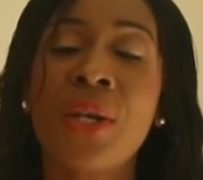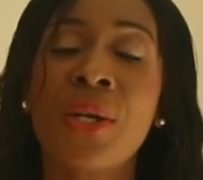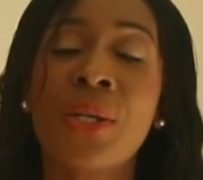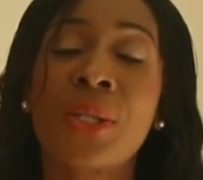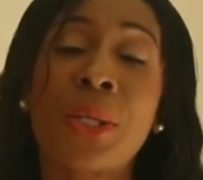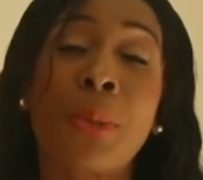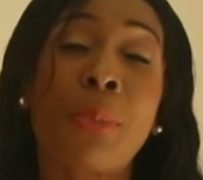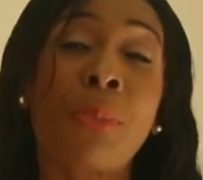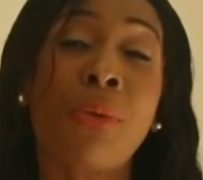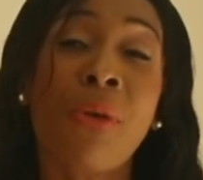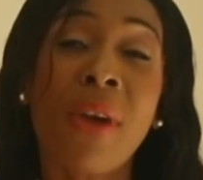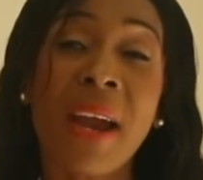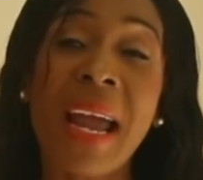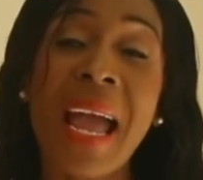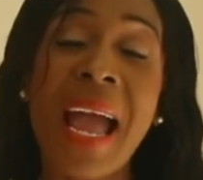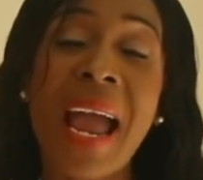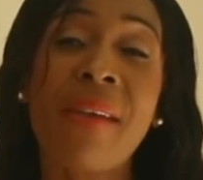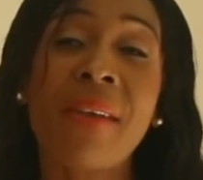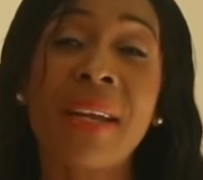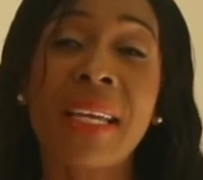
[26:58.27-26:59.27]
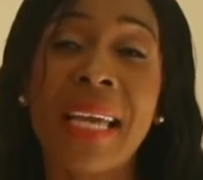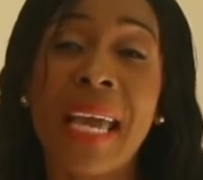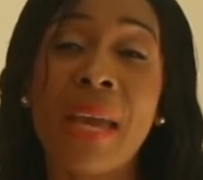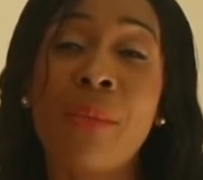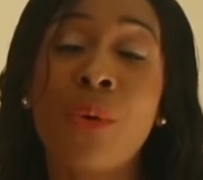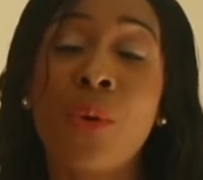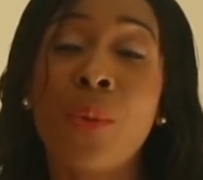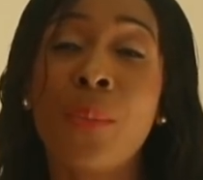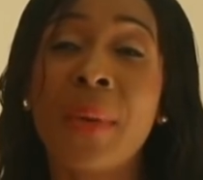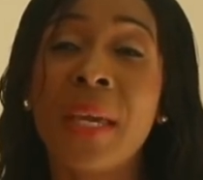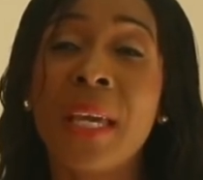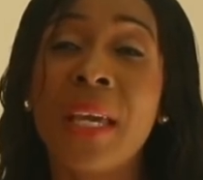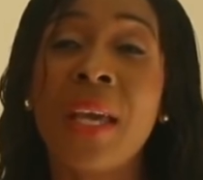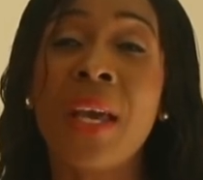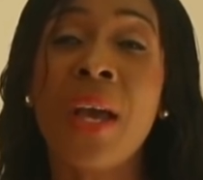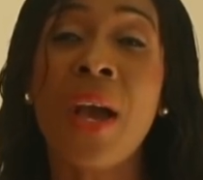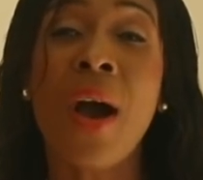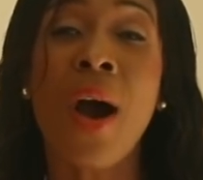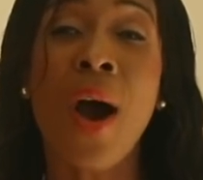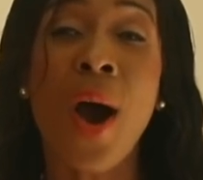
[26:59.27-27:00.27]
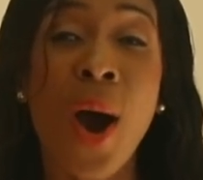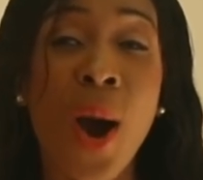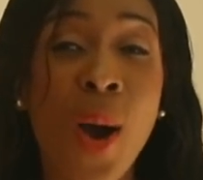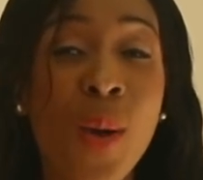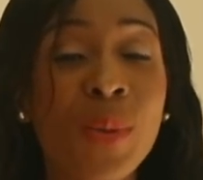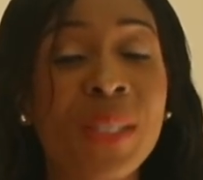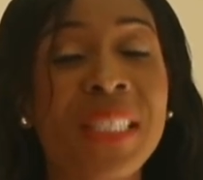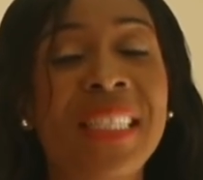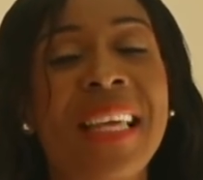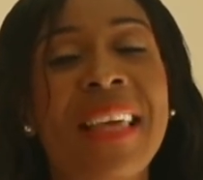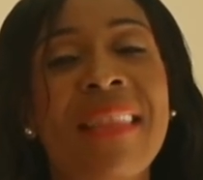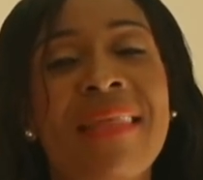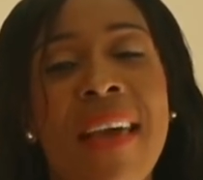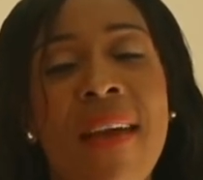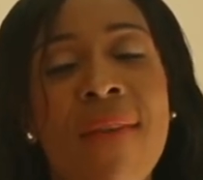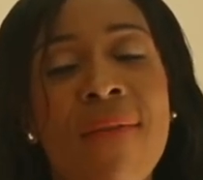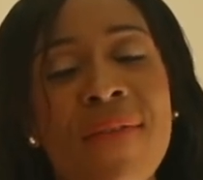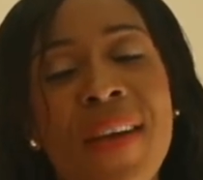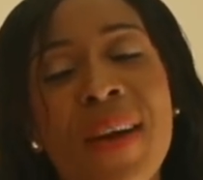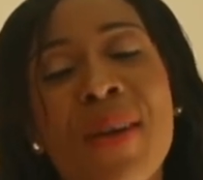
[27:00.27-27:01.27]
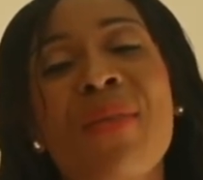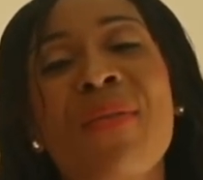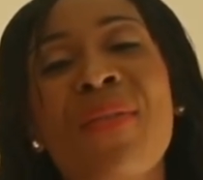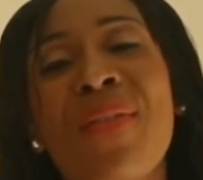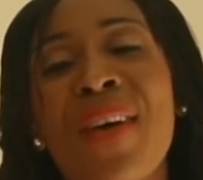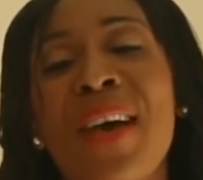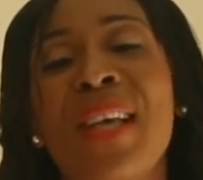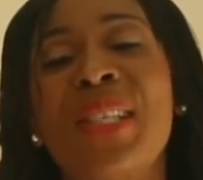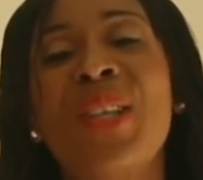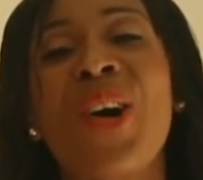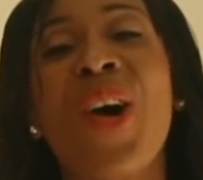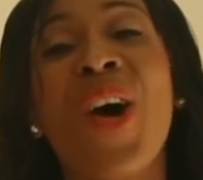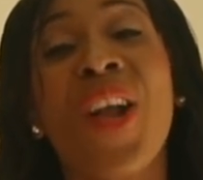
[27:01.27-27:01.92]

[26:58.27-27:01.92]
So Prayer Haringey will be hosting their very first